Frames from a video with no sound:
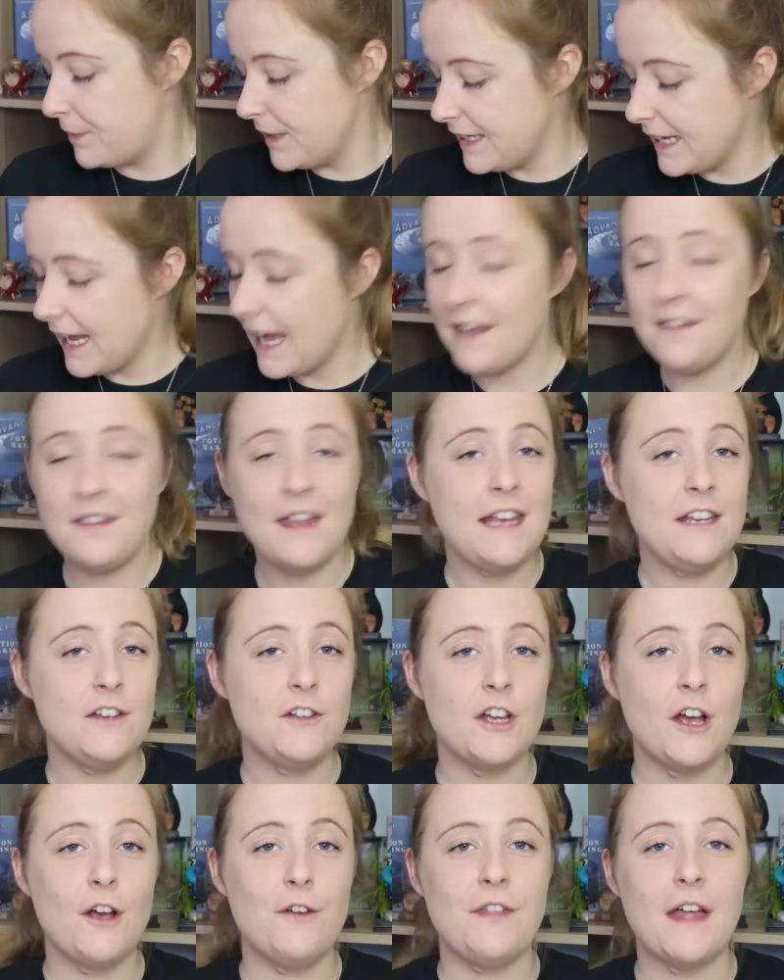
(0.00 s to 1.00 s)
But yeah, there you
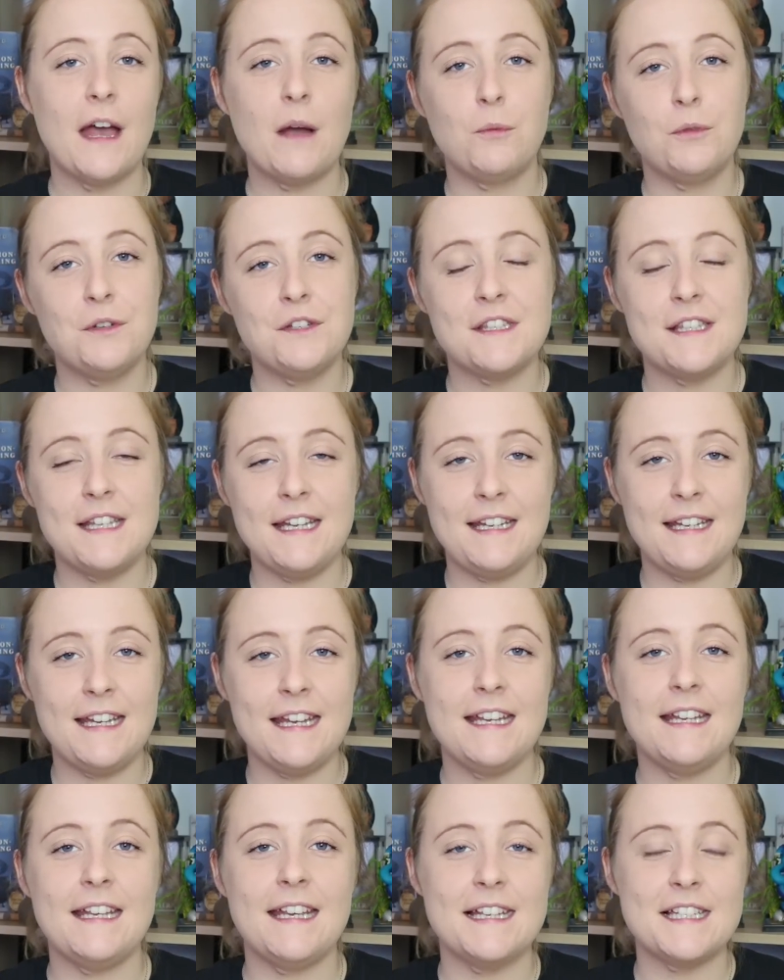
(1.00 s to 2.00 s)
go. That was the
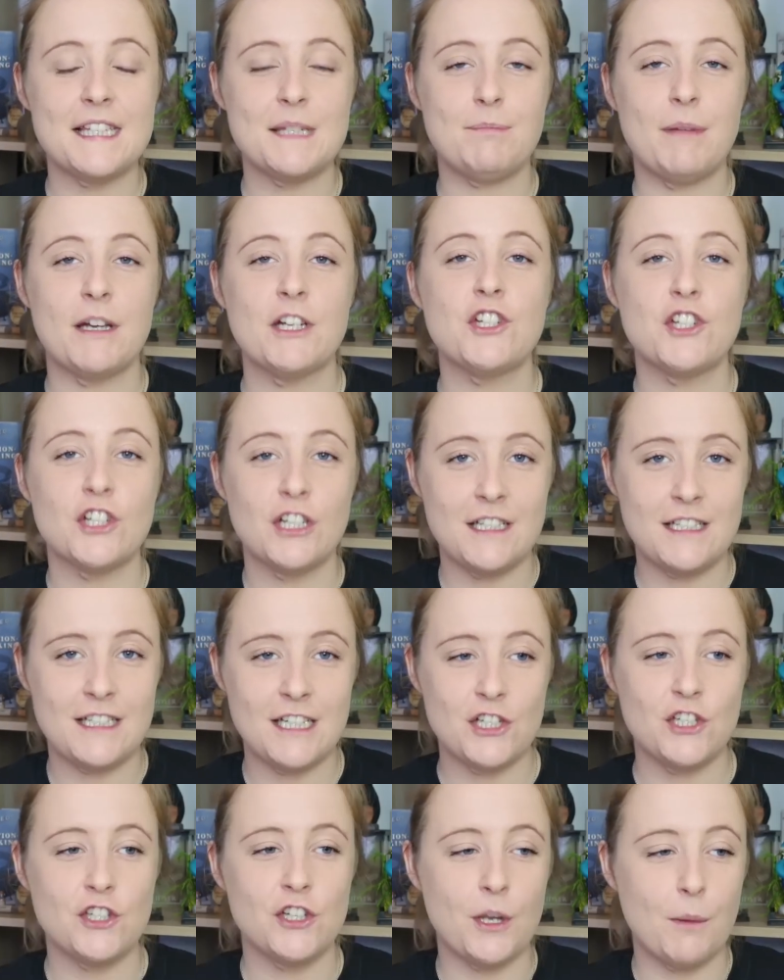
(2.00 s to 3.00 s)
Geek Gear special
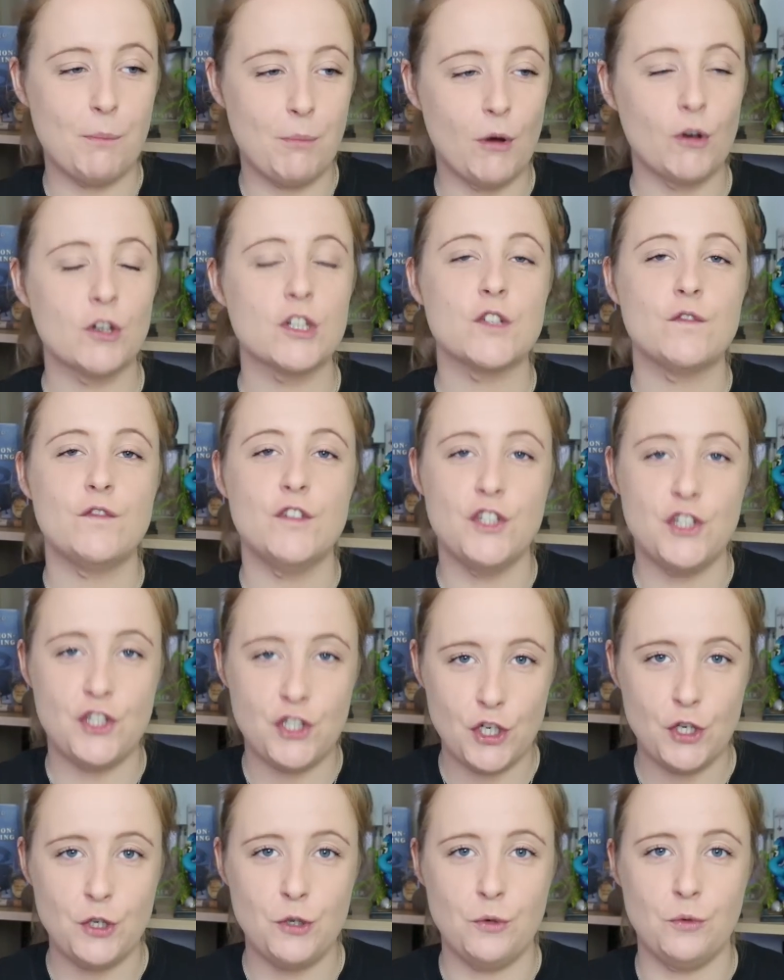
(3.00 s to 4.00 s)
edition box for
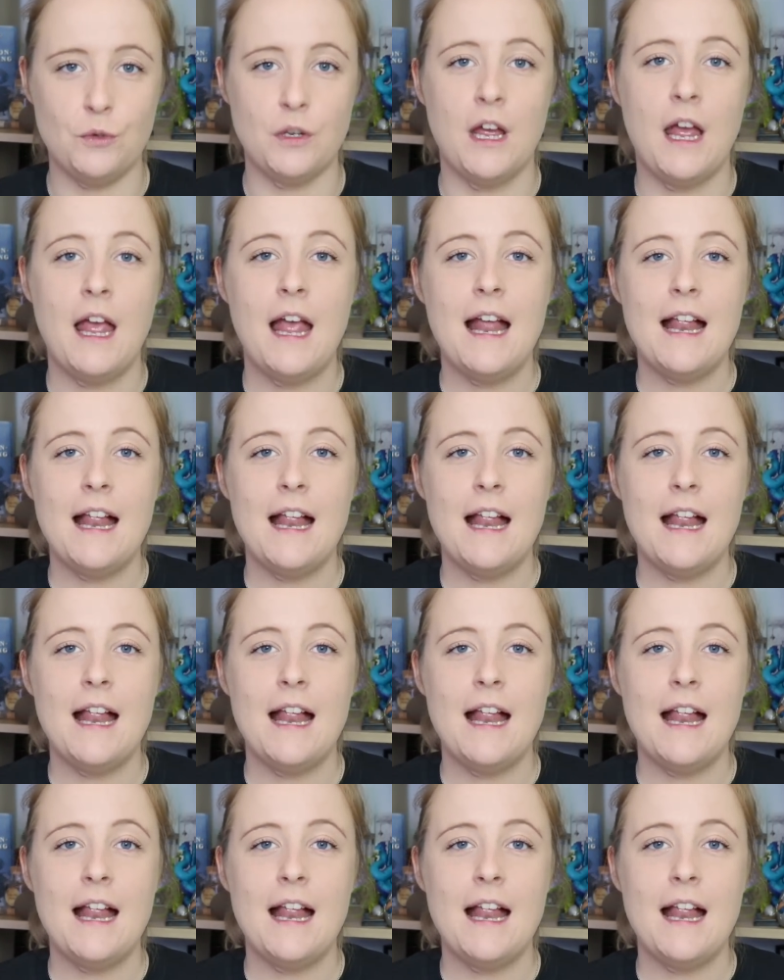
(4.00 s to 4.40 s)
June.